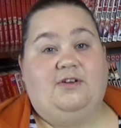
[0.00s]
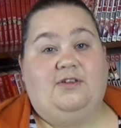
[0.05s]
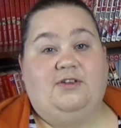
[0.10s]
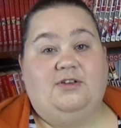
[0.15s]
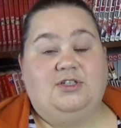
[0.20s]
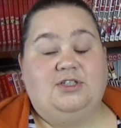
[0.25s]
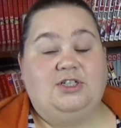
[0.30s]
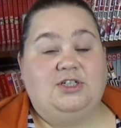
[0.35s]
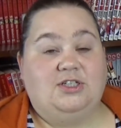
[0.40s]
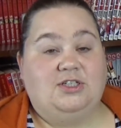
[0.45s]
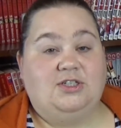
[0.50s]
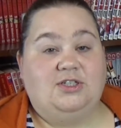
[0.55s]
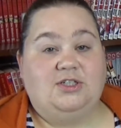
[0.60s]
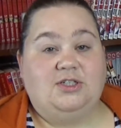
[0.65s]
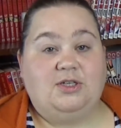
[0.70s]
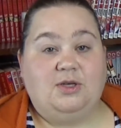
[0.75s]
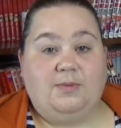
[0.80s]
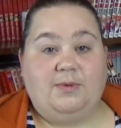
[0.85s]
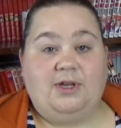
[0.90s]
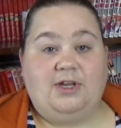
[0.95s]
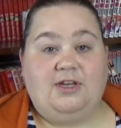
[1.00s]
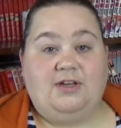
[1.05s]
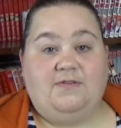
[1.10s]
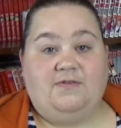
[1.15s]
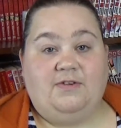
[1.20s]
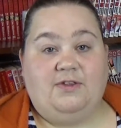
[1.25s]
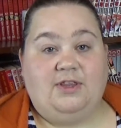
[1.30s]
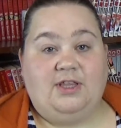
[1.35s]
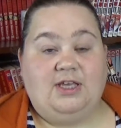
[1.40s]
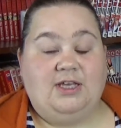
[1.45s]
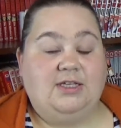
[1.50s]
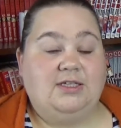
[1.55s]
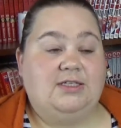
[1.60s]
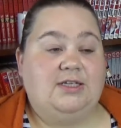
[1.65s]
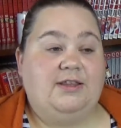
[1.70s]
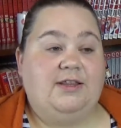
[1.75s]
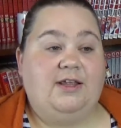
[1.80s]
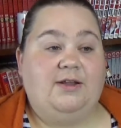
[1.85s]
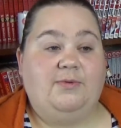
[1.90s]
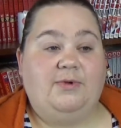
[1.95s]
There's just so many different things,
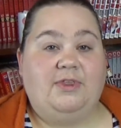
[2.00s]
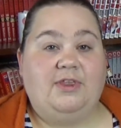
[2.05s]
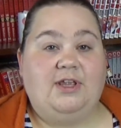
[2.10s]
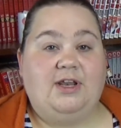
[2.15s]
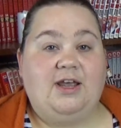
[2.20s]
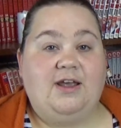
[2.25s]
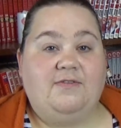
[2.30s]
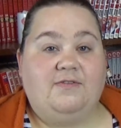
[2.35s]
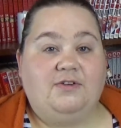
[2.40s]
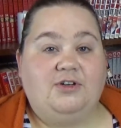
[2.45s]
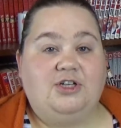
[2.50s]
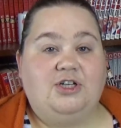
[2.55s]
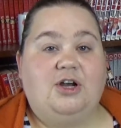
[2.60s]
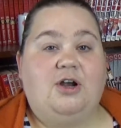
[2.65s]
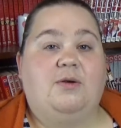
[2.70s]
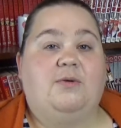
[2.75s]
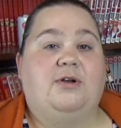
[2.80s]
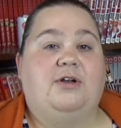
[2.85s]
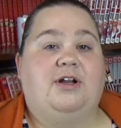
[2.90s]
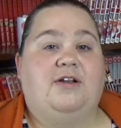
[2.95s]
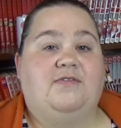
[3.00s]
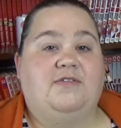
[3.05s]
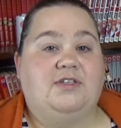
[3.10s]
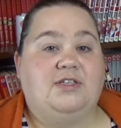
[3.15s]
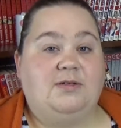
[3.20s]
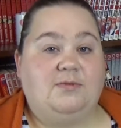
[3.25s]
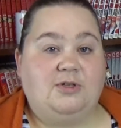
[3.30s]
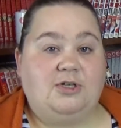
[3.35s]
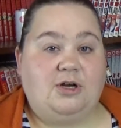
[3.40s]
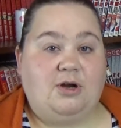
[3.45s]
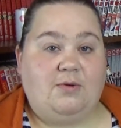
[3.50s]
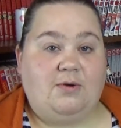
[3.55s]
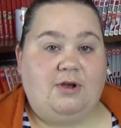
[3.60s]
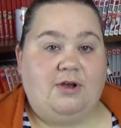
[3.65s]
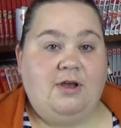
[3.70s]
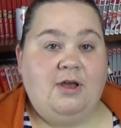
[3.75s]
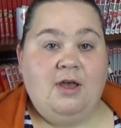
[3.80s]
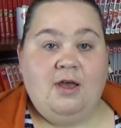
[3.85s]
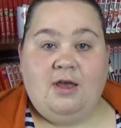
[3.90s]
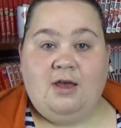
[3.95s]
and then within every genre and every subgenre,
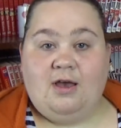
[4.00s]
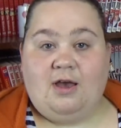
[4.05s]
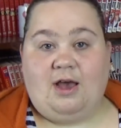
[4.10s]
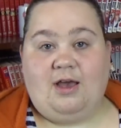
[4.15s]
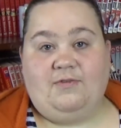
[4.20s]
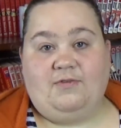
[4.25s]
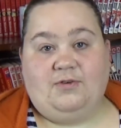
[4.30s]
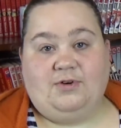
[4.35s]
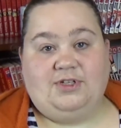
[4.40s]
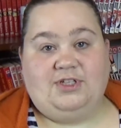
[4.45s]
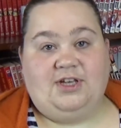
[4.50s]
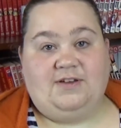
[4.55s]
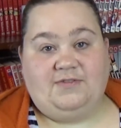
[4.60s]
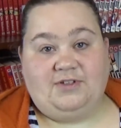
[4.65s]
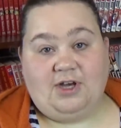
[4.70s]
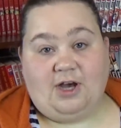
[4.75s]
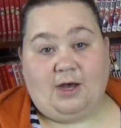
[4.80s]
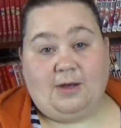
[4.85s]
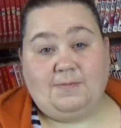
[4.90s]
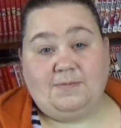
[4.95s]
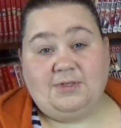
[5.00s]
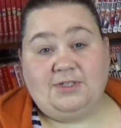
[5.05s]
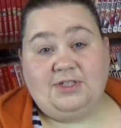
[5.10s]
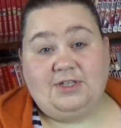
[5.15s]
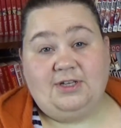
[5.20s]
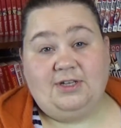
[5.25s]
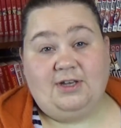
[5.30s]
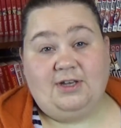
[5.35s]
I of course have tops